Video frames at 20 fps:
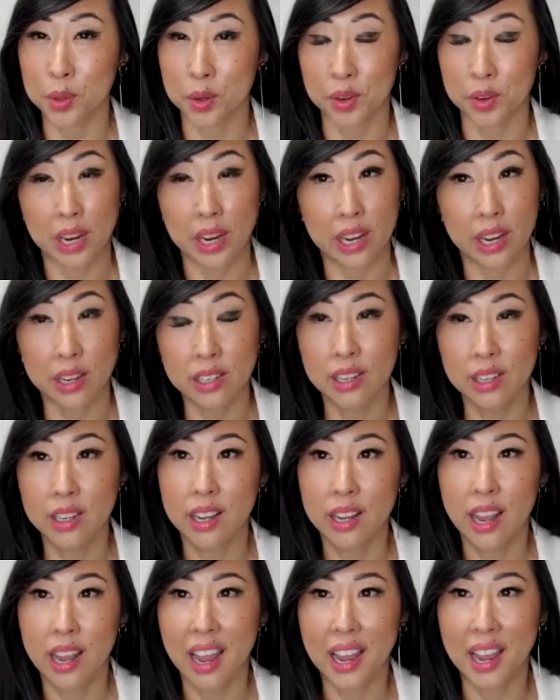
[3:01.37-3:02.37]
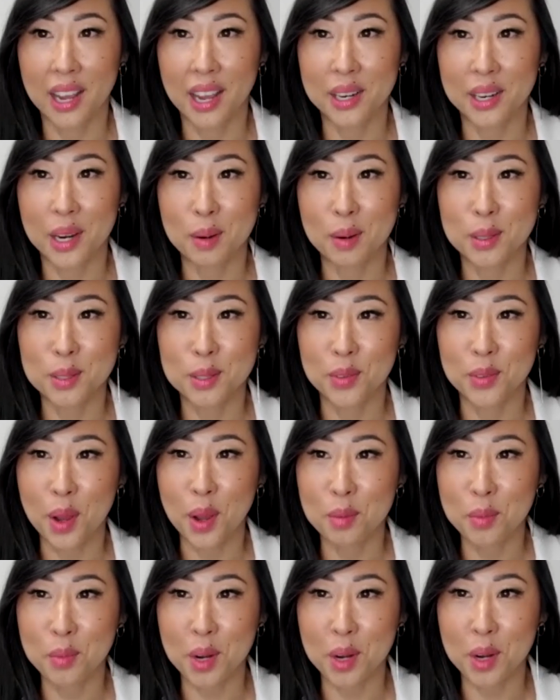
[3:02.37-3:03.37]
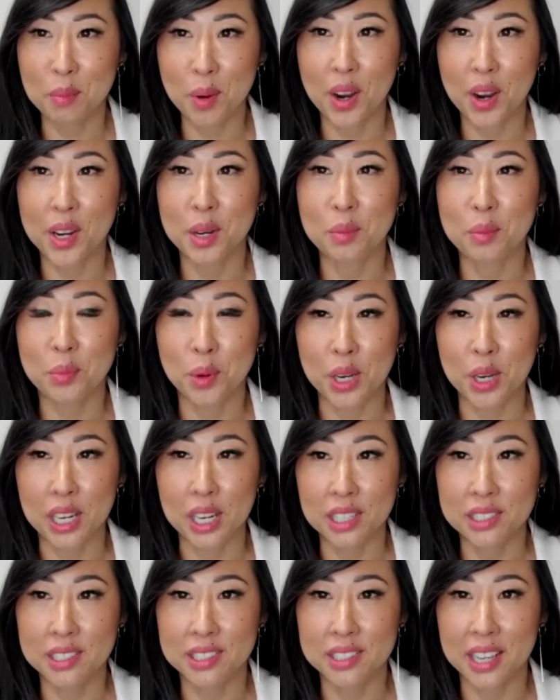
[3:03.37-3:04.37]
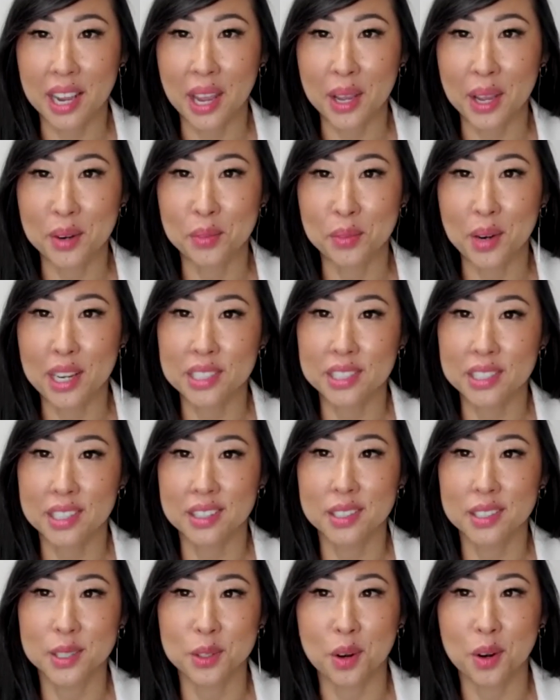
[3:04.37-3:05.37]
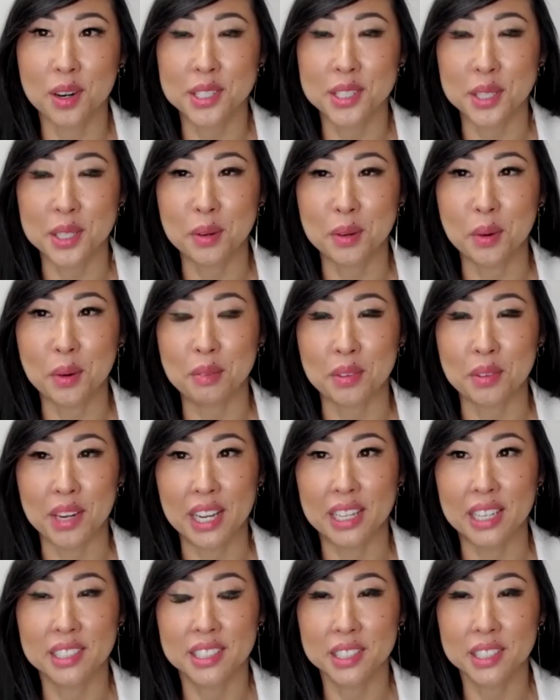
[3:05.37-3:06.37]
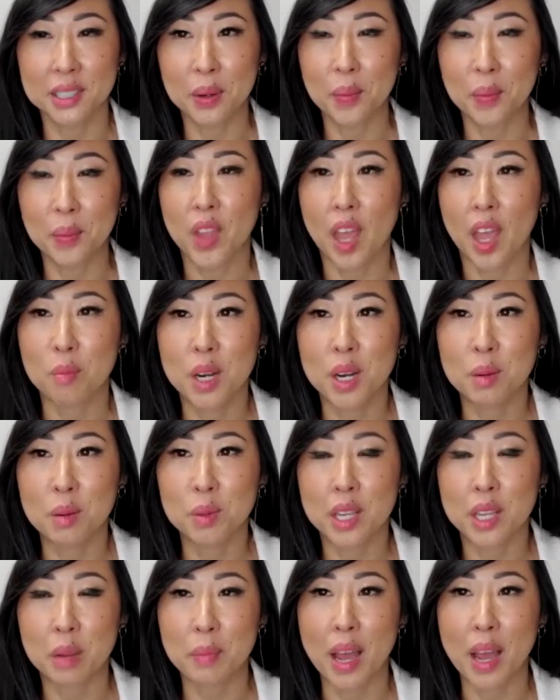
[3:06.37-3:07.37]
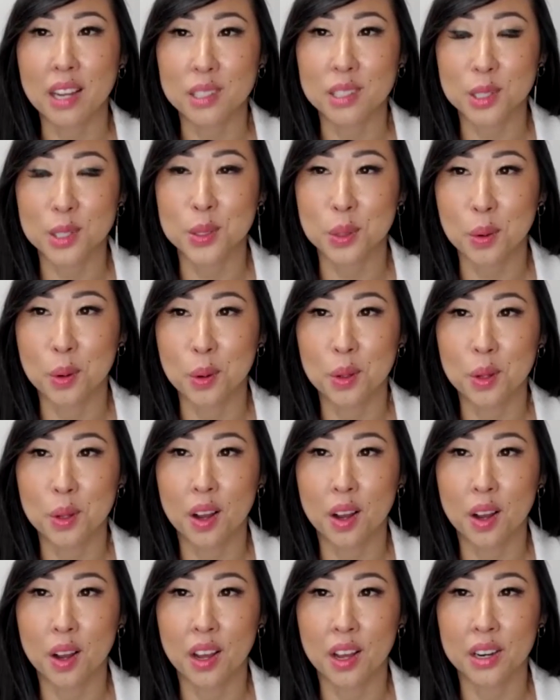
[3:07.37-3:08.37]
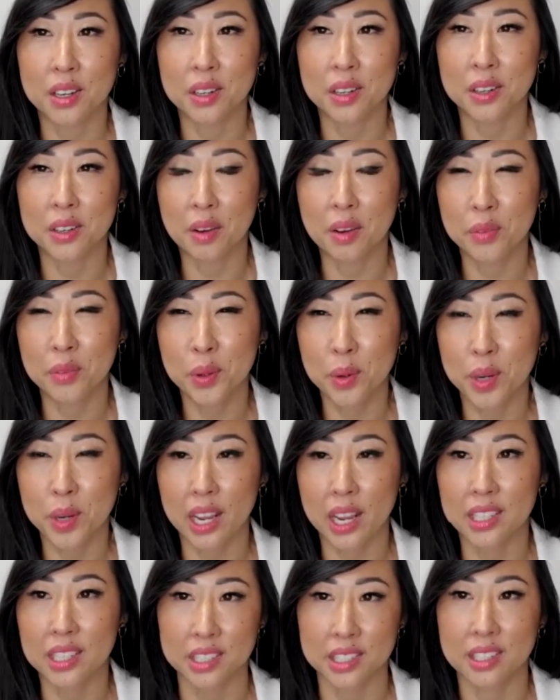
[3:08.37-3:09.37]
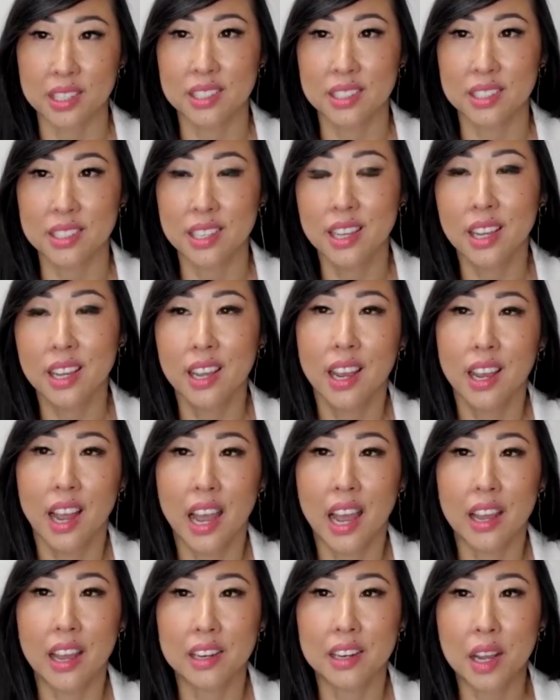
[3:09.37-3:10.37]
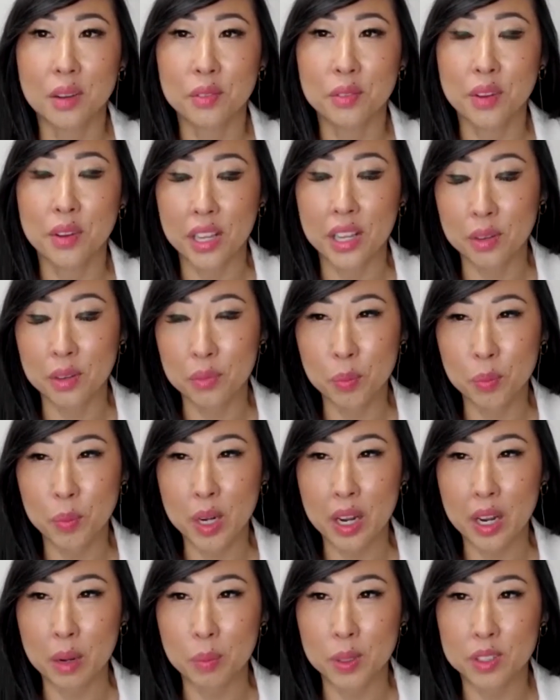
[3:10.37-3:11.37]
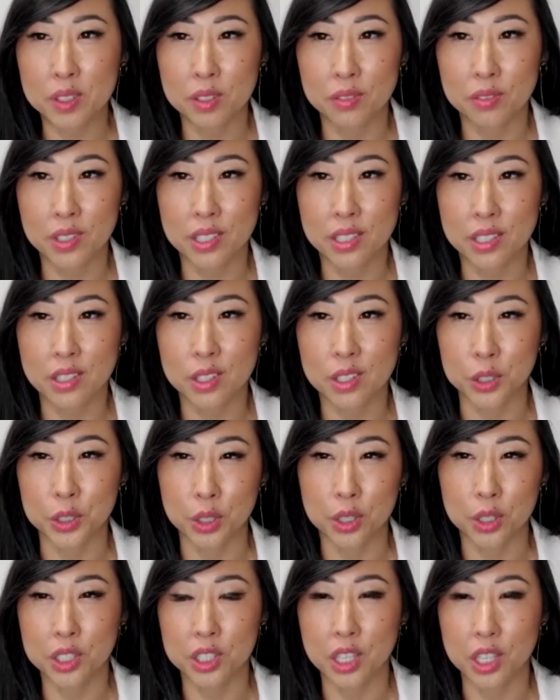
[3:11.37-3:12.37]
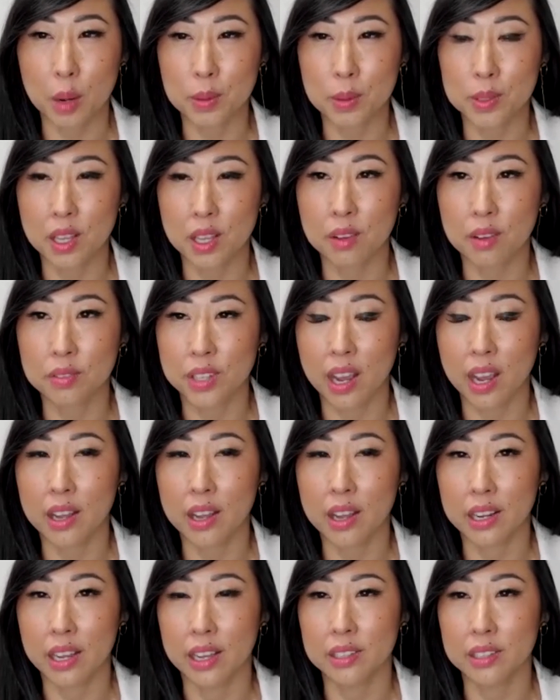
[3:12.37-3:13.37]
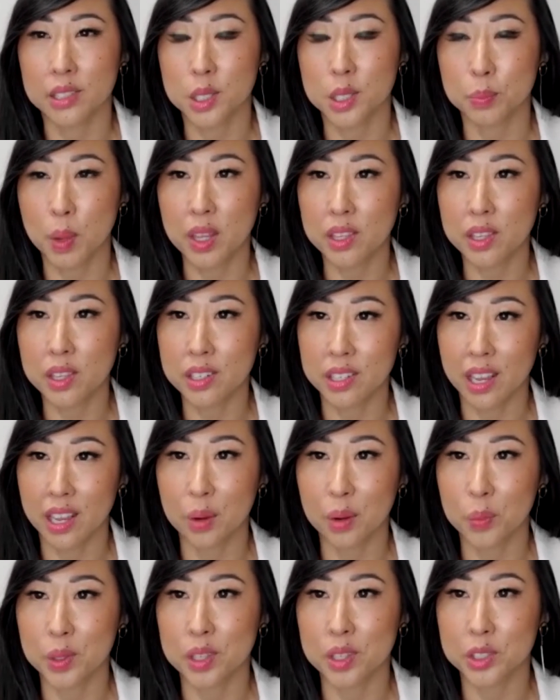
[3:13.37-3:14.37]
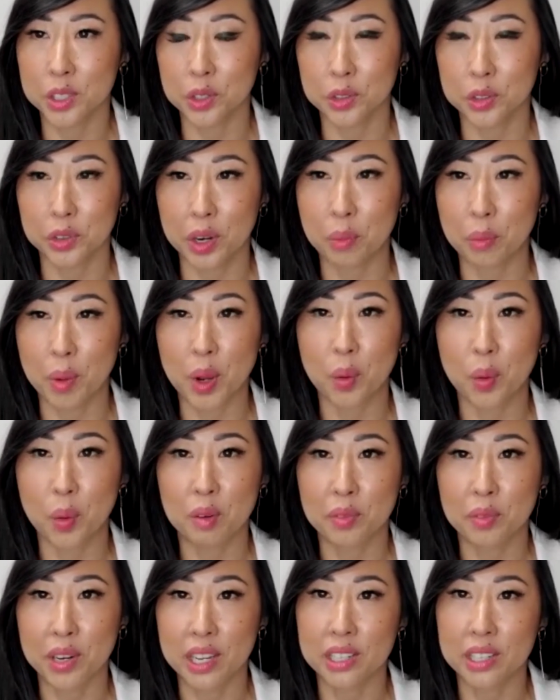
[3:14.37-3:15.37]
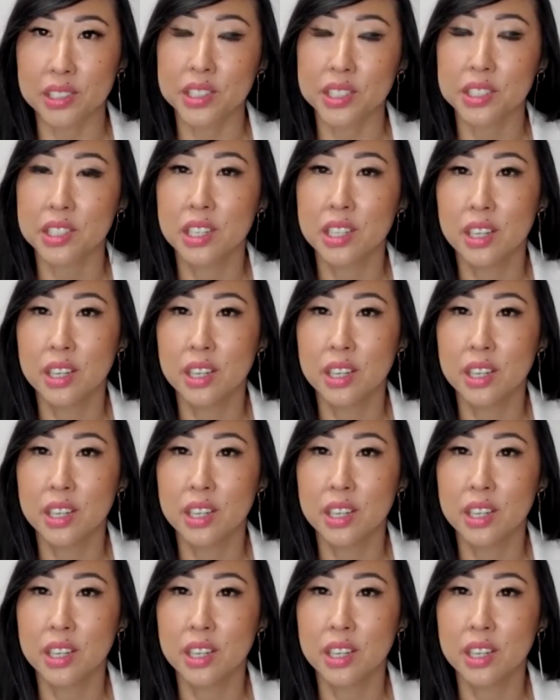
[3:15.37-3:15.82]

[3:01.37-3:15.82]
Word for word: Korea, and I was found by an American priest and raised in the Star Sea orphanage. I've been able to get back to Seoul on a few occasions, and I've even been able to visit the church that I was left at and spent the day with the children at my orphanage.